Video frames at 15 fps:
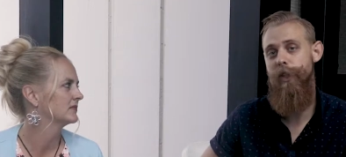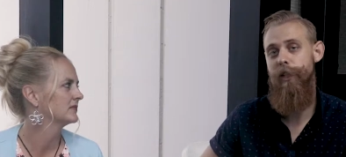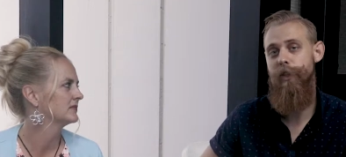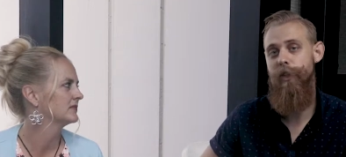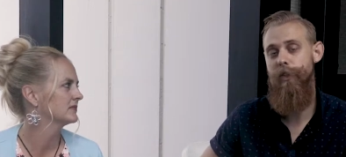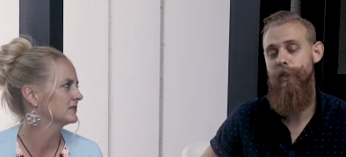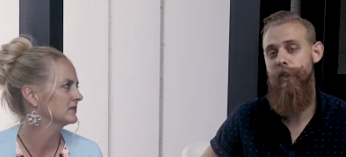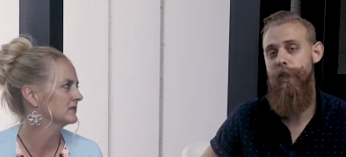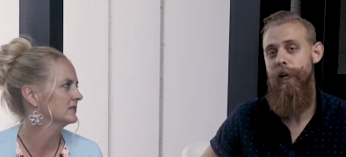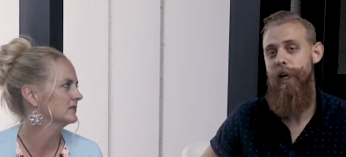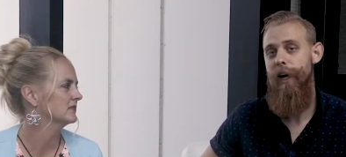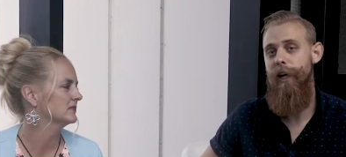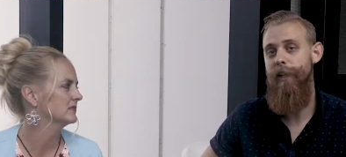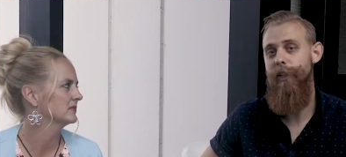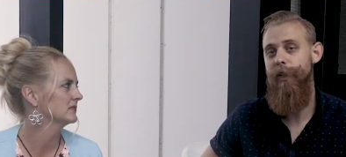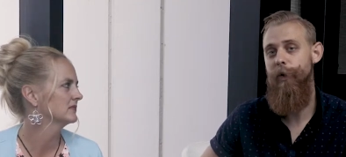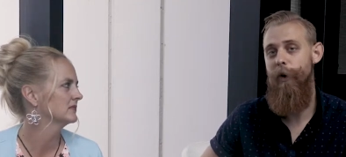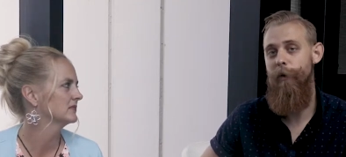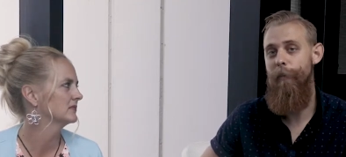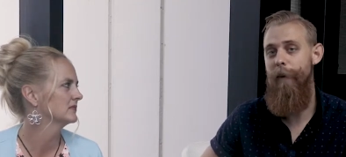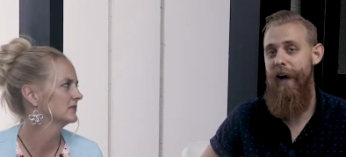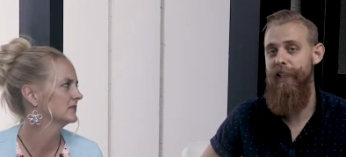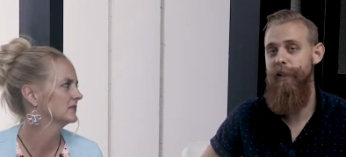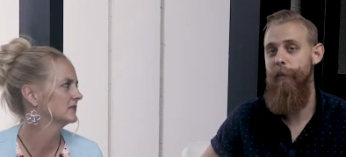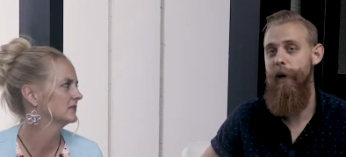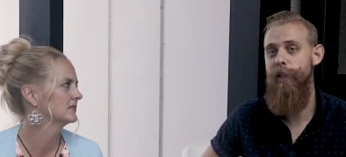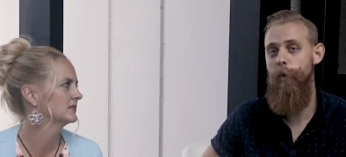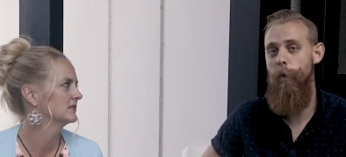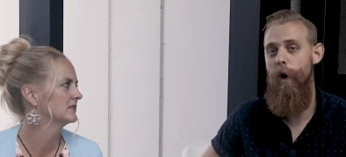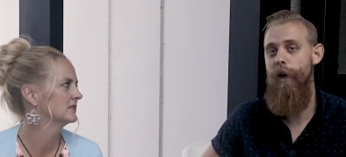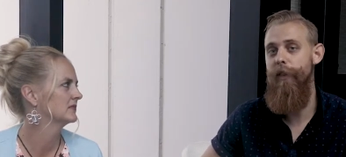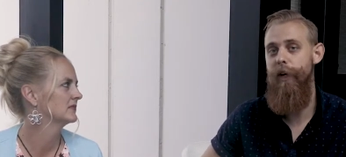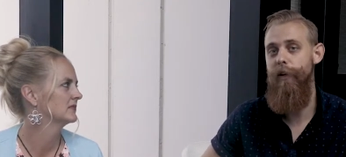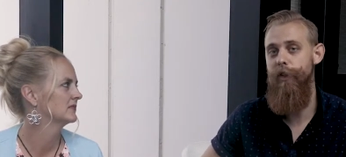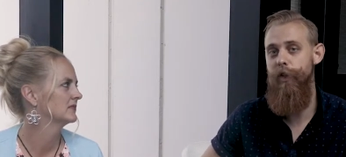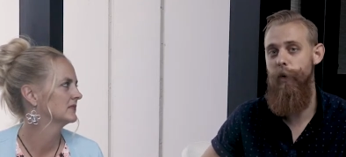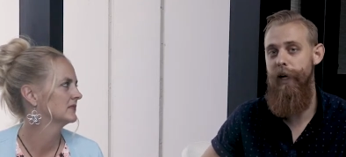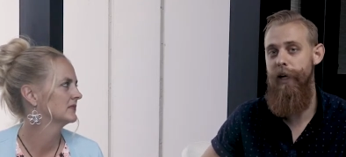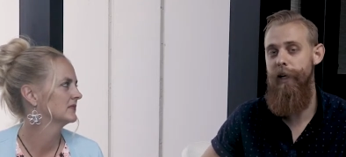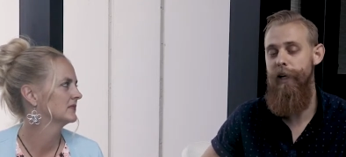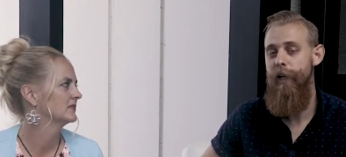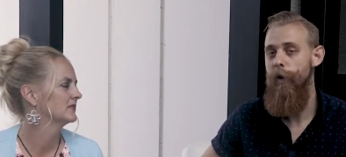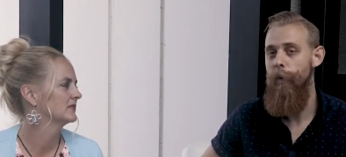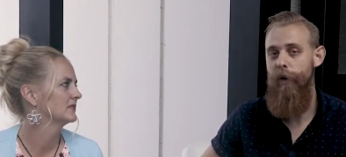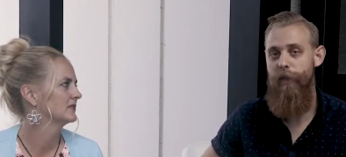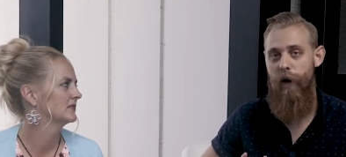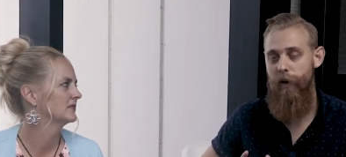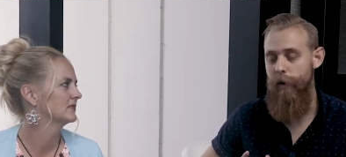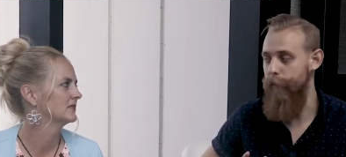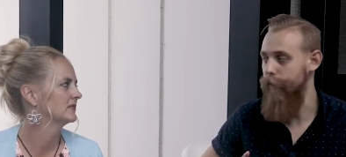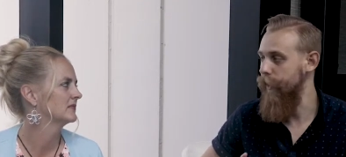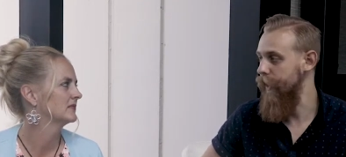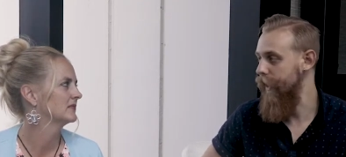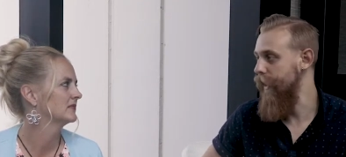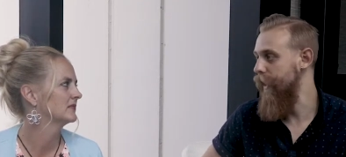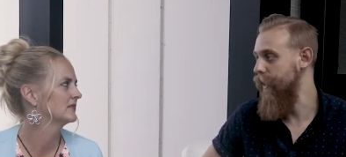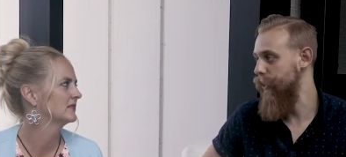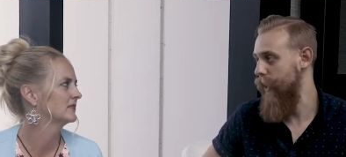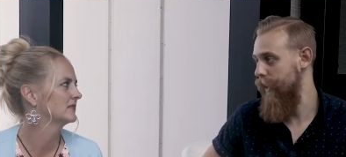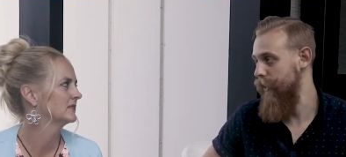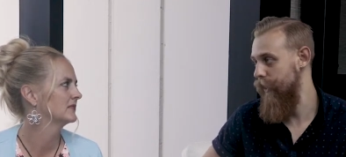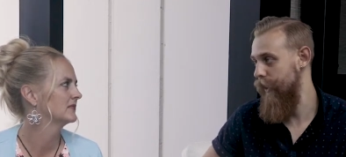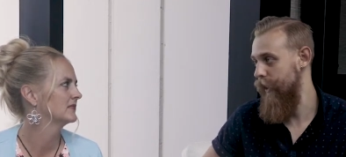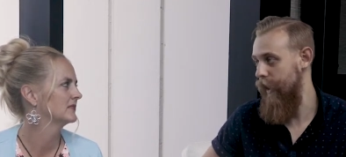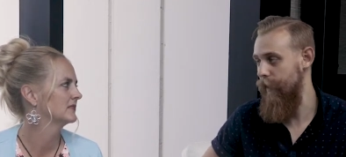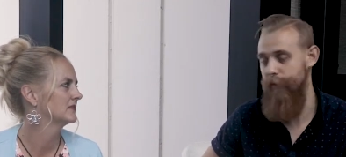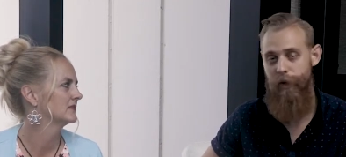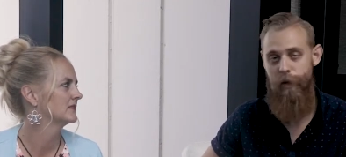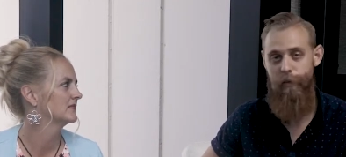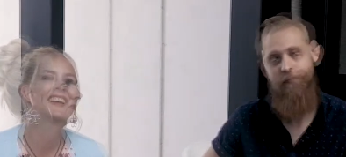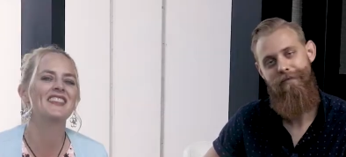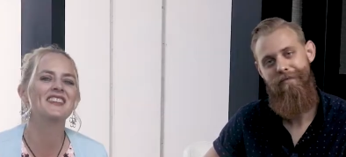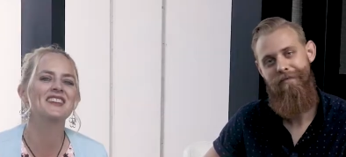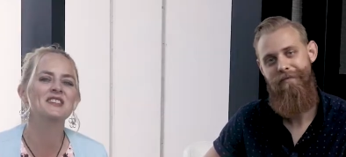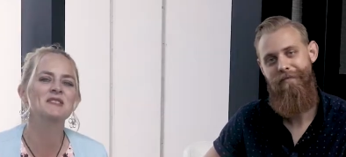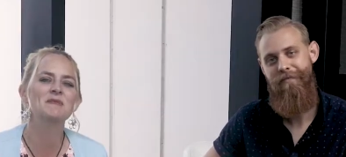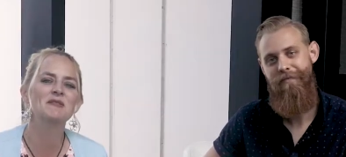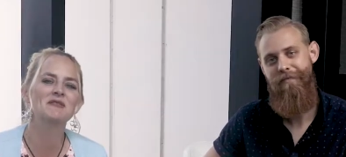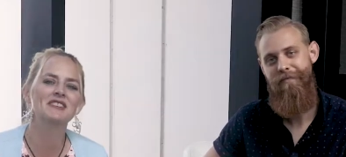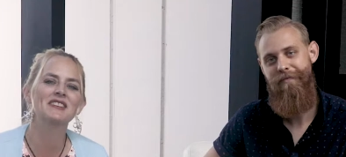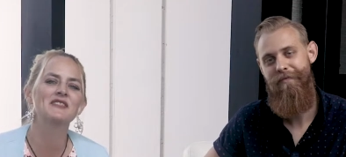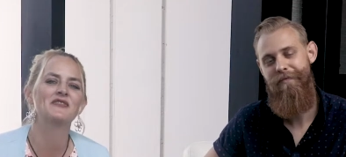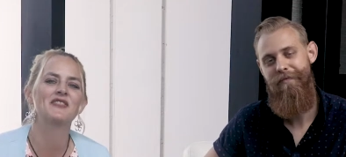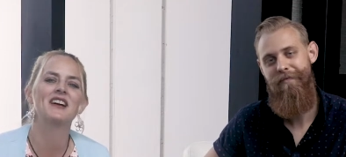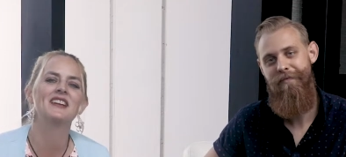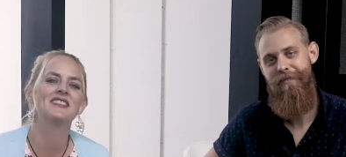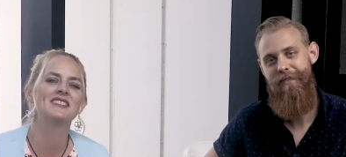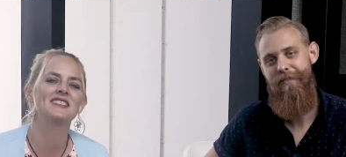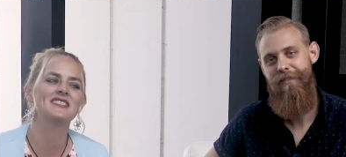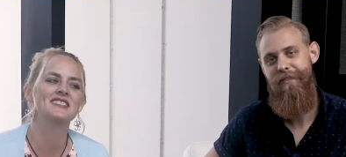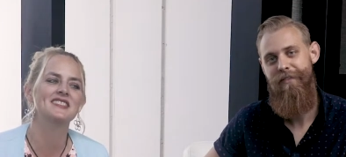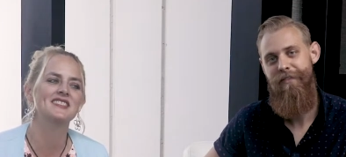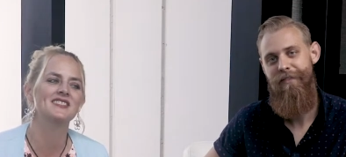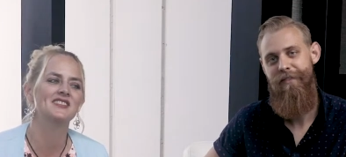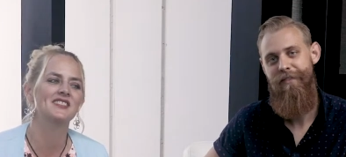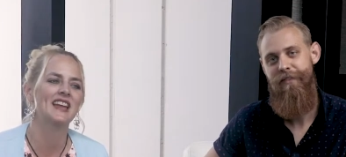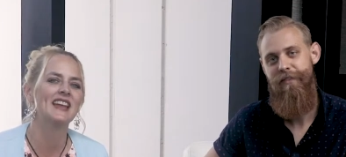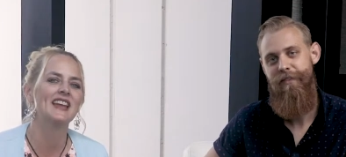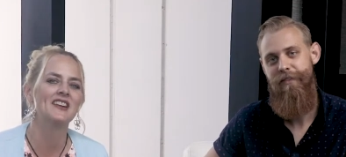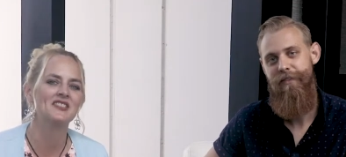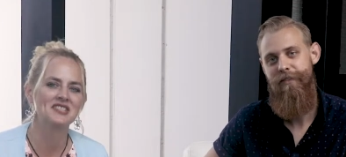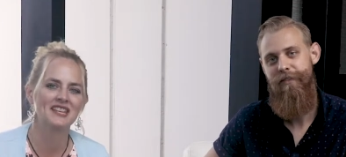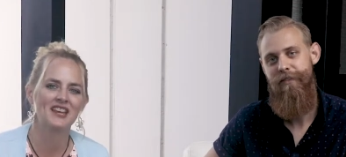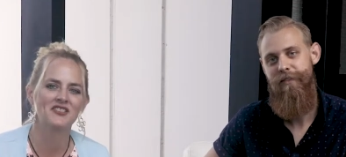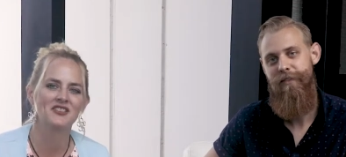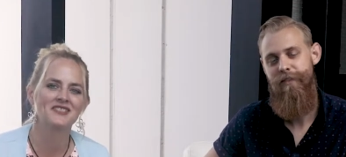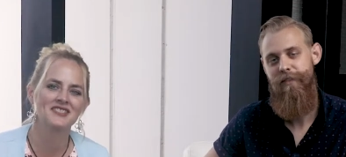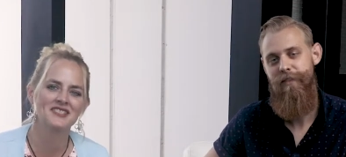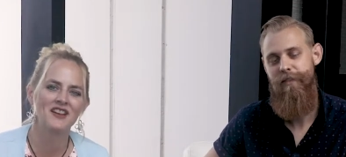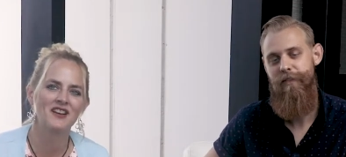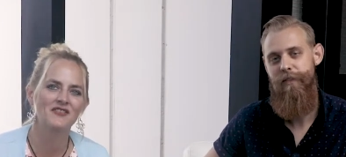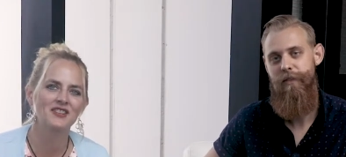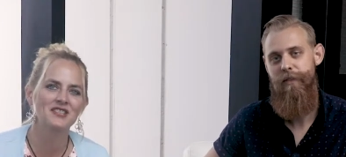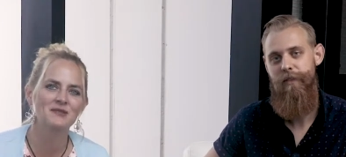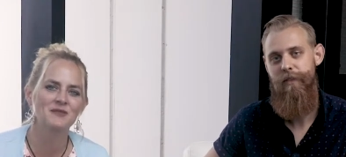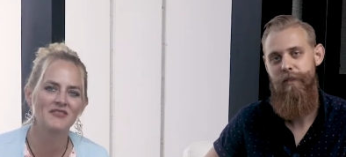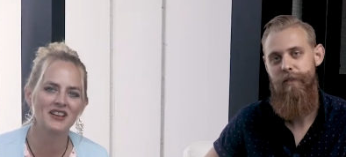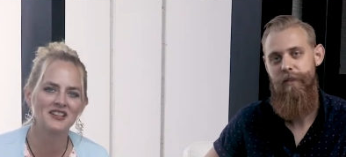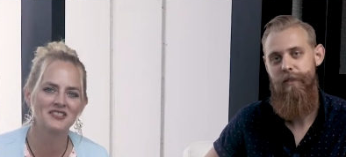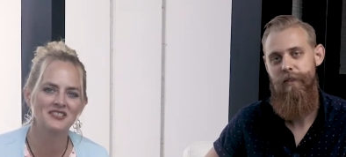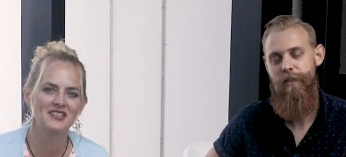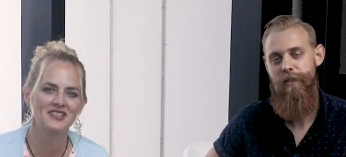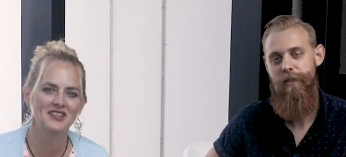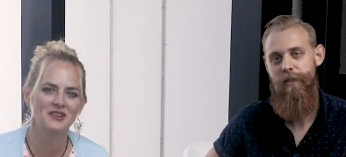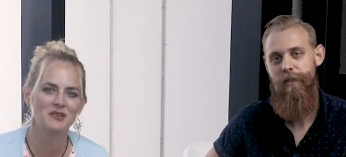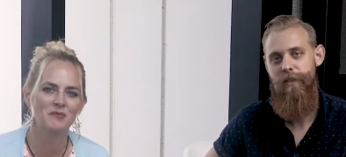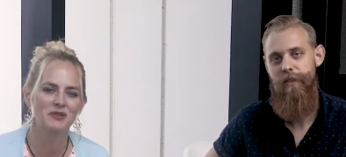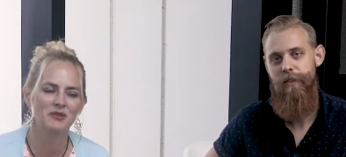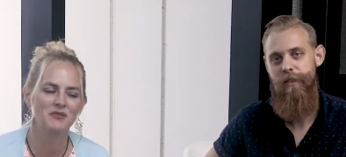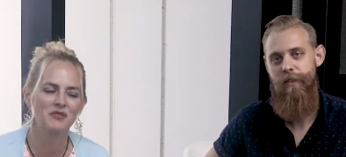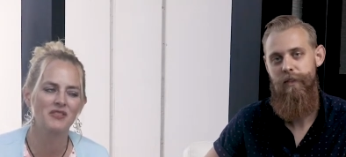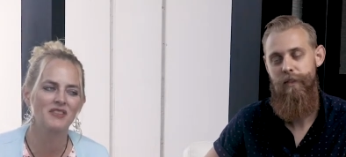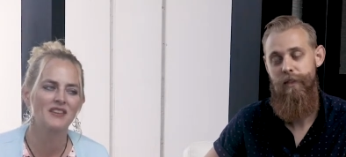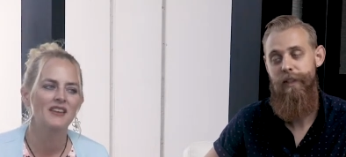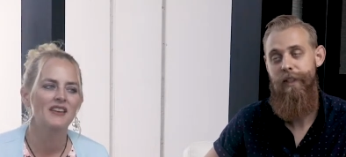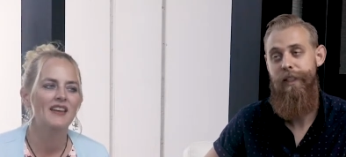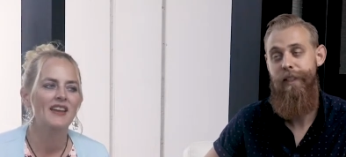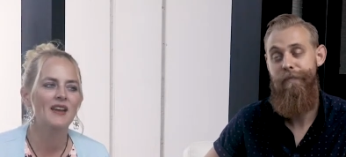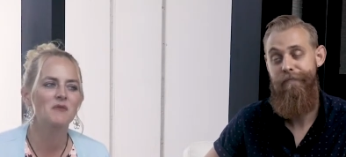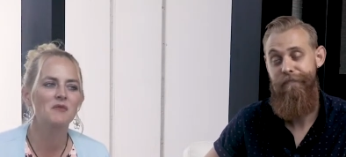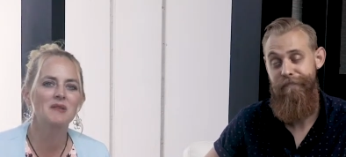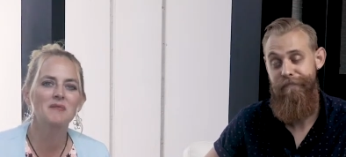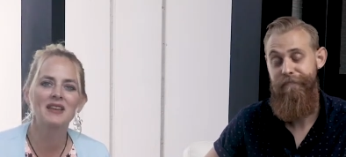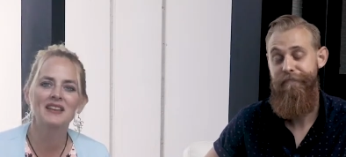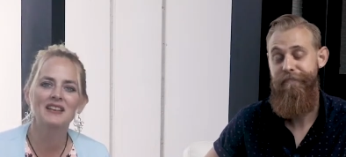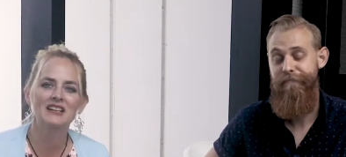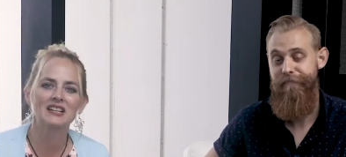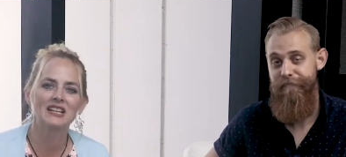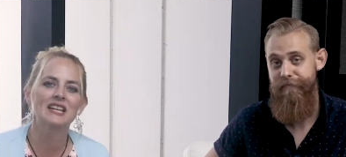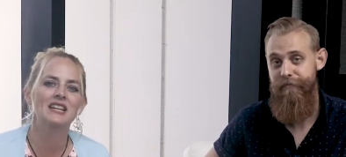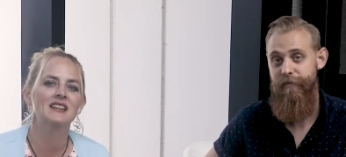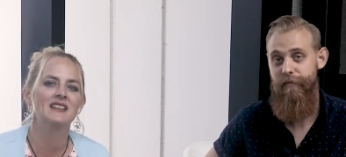Speaker 1: centers to sort of maximize what they're doing without completely changing the game for
Speaker 2: them. I think it's been really fun to hang out together at this conference. We've actually shared a booth, and we make a great